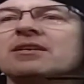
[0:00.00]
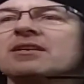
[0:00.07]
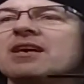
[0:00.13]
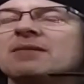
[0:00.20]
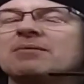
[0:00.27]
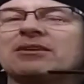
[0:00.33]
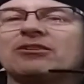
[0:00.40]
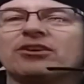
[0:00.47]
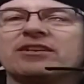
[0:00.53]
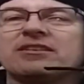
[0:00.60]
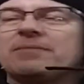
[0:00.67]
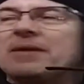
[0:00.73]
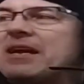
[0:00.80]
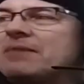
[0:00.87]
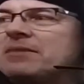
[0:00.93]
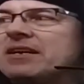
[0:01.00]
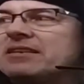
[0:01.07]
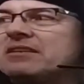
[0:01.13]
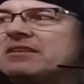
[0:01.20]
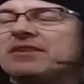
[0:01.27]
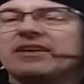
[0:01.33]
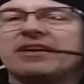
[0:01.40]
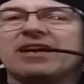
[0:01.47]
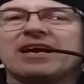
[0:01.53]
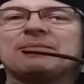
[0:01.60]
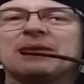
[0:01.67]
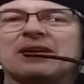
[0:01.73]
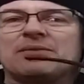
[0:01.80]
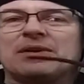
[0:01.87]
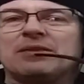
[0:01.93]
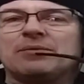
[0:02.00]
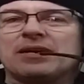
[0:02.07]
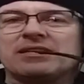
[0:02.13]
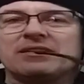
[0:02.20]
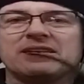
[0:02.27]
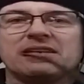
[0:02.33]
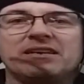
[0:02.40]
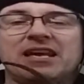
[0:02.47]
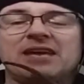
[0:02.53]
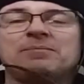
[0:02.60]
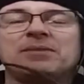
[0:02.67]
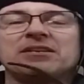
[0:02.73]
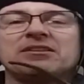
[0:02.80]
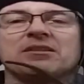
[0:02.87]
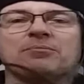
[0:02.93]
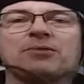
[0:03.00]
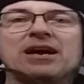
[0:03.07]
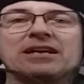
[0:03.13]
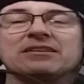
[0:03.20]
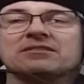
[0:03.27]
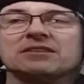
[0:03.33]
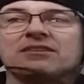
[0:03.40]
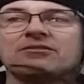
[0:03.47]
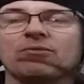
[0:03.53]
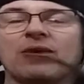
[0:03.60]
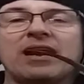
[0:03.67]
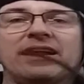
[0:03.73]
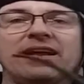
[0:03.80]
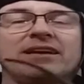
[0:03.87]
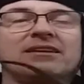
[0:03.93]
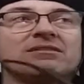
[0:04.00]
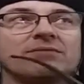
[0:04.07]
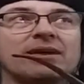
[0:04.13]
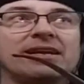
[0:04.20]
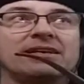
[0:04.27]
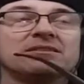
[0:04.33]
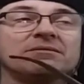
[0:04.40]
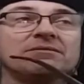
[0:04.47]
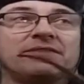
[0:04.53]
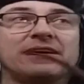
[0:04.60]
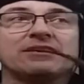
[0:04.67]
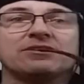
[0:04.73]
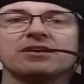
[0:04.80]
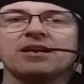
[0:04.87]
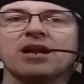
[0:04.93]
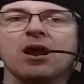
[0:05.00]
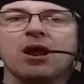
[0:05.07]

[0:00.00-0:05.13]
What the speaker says: not looking to become the next Stephen King, but I really want to keep into the practice of writing some fiction.